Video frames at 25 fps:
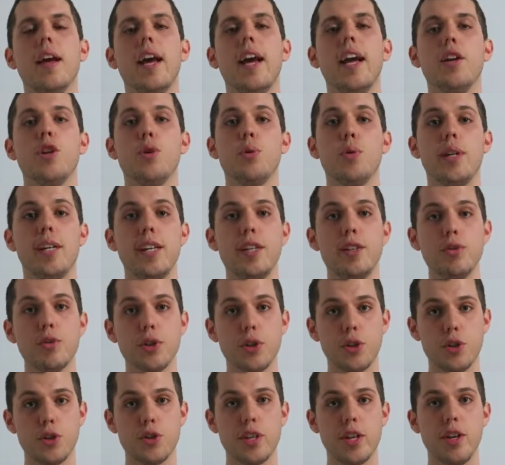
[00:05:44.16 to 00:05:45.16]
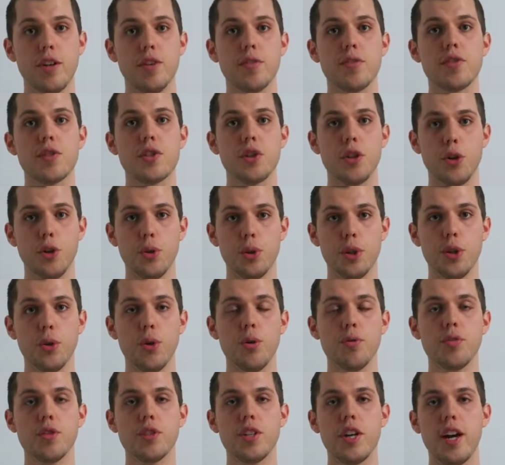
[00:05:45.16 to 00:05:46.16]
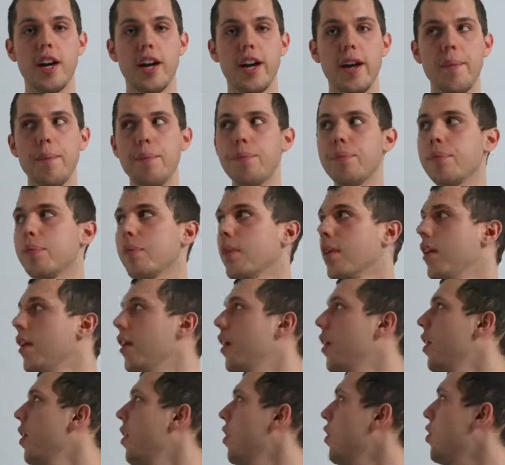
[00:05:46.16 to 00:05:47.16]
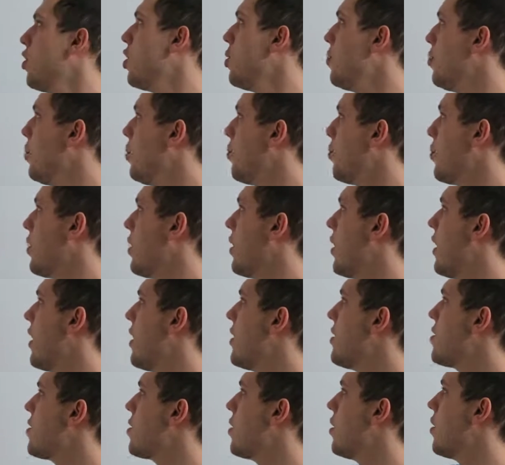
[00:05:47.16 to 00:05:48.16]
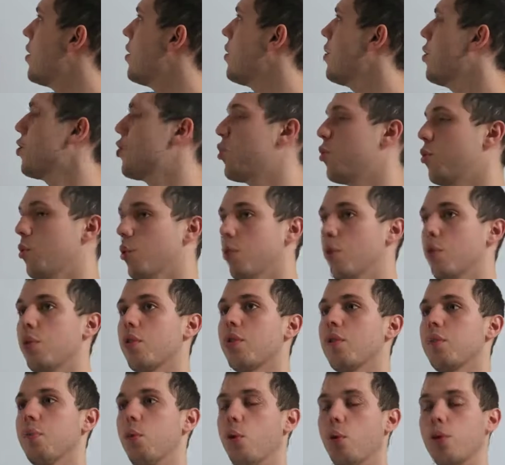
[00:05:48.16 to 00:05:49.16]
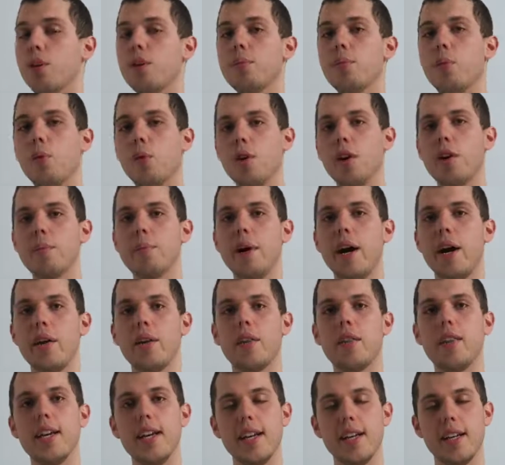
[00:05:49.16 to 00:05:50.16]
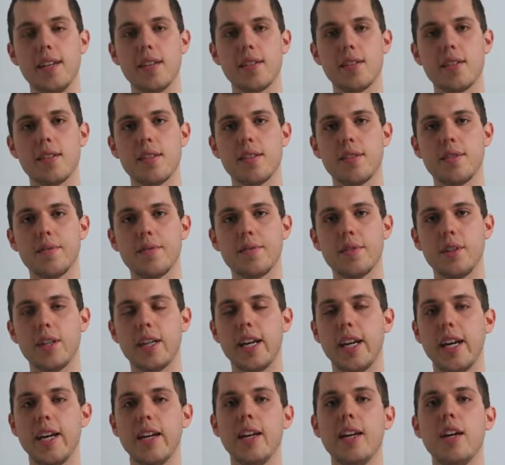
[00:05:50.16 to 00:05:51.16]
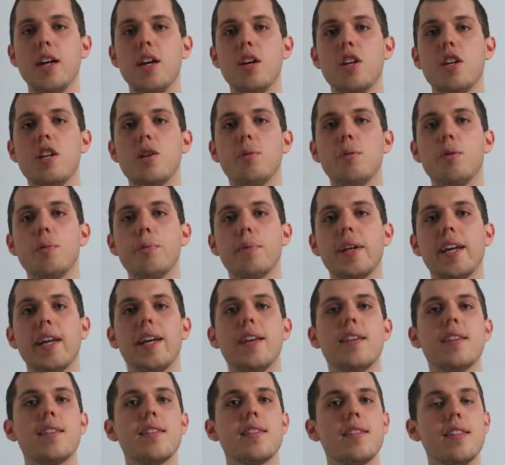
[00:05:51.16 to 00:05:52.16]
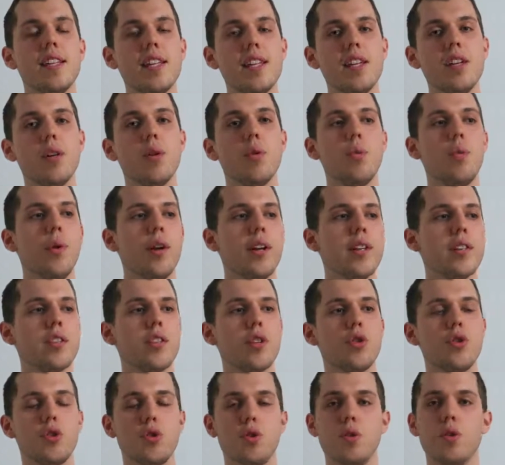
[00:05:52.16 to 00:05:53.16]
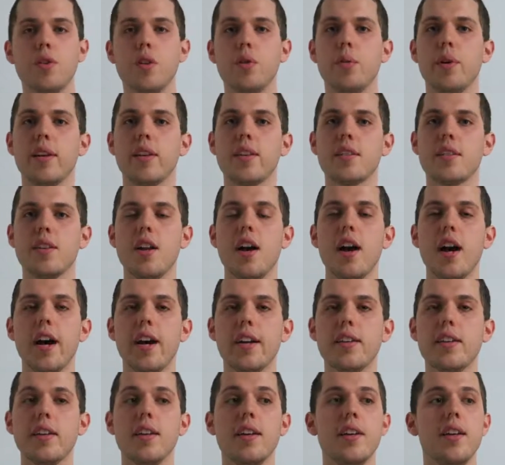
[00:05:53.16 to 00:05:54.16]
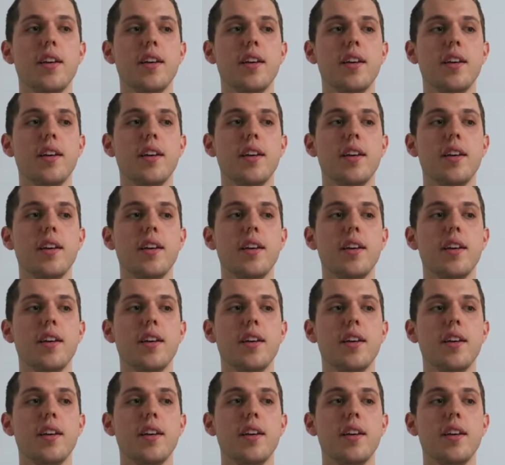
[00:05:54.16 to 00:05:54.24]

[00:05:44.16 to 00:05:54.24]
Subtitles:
and you heal yourself slowly over time, you will realize the truth more and more about things, okay? You will begin to see what is the truth and what is not.